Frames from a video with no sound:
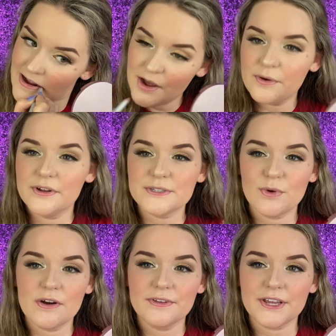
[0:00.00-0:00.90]
Well, it's
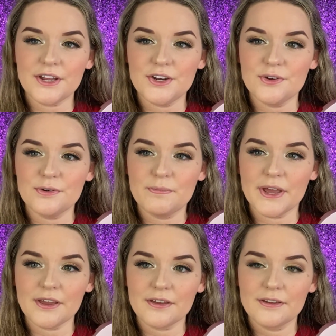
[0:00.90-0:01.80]
more of like a nude
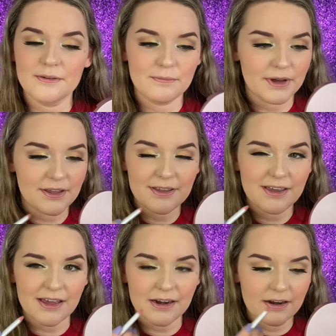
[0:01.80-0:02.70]
pink, but you
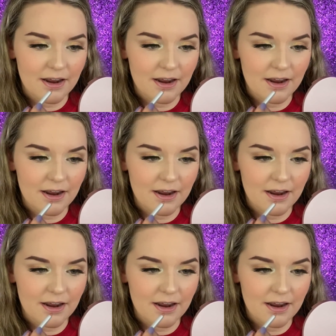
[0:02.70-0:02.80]
get it.